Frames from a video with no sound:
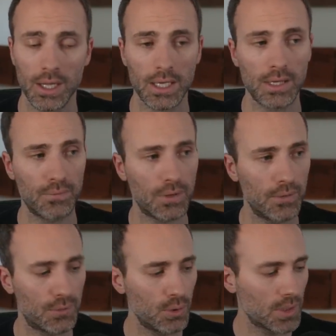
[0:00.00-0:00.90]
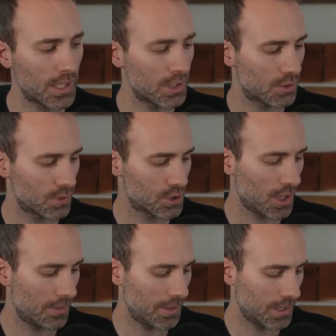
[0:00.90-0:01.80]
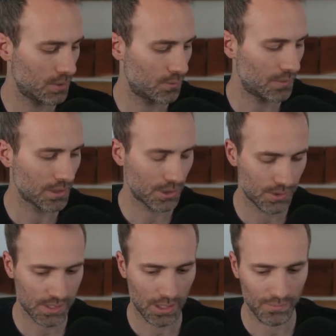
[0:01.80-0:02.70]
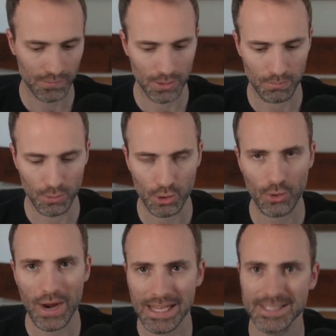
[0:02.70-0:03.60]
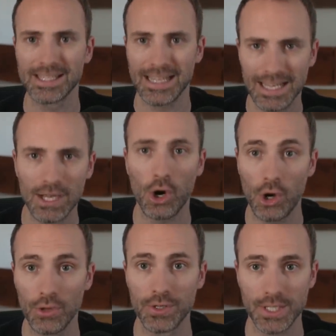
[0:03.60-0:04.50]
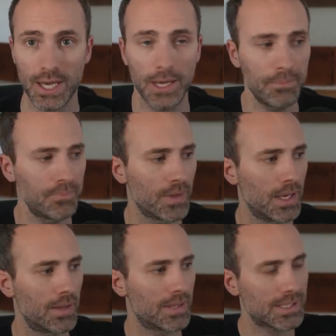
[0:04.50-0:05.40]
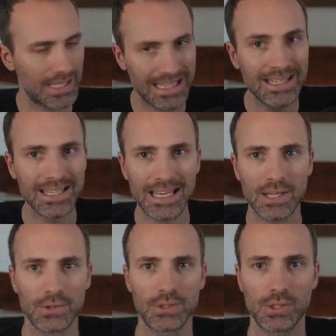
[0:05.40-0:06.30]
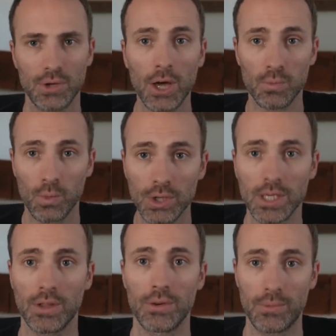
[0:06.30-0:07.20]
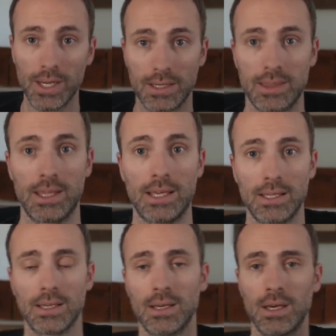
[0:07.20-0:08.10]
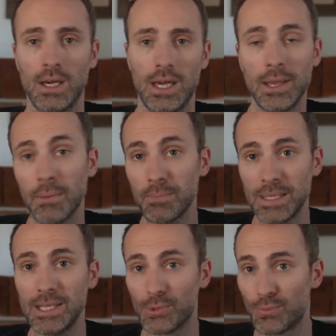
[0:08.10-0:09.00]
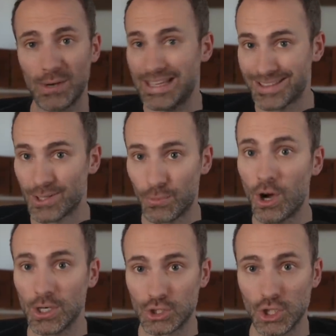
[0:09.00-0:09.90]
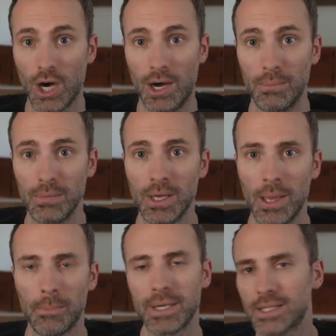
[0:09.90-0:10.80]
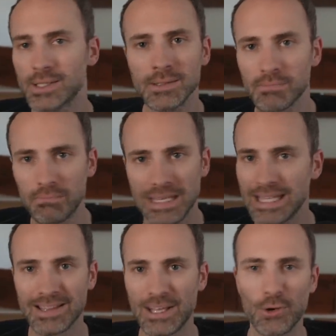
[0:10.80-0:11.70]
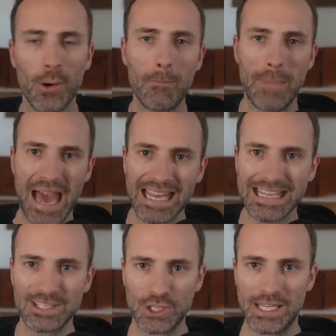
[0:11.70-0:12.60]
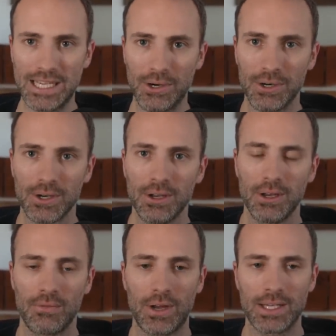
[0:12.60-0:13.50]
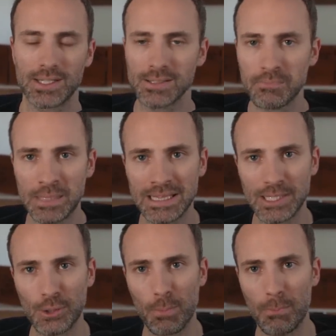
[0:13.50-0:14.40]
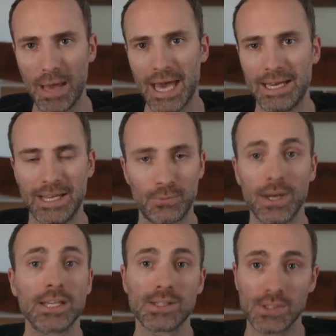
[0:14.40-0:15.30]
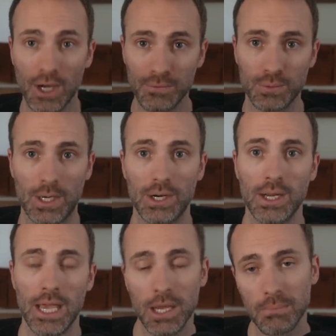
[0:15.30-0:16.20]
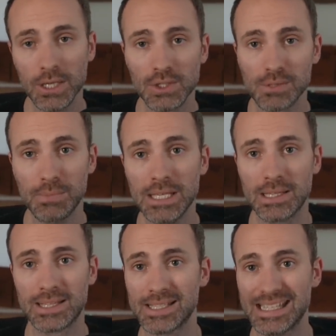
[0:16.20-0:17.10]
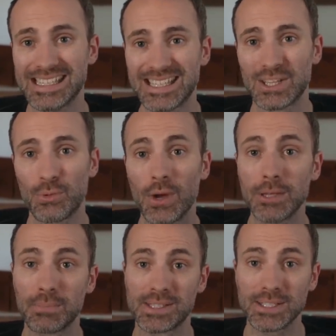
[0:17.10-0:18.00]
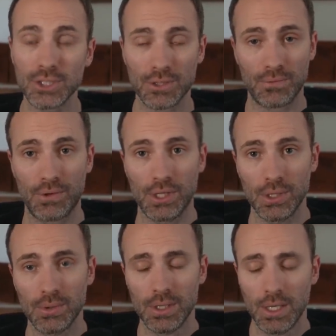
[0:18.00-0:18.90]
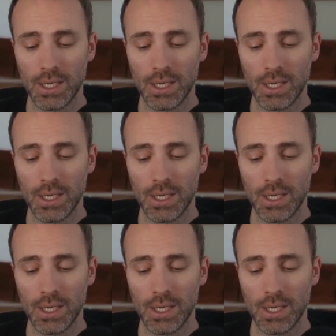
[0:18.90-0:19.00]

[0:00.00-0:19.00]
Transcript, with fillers: Like if if you get into a job and you feel yourself, you know, procrastinating all the time, that's an indicator that you're not working on the right thing. And that might be you're in the wrong job, but it doesn't mean that you're a bad engineer, right? It doesn't mean that you're bad at writing software. It might just be that this isn't the right position for you.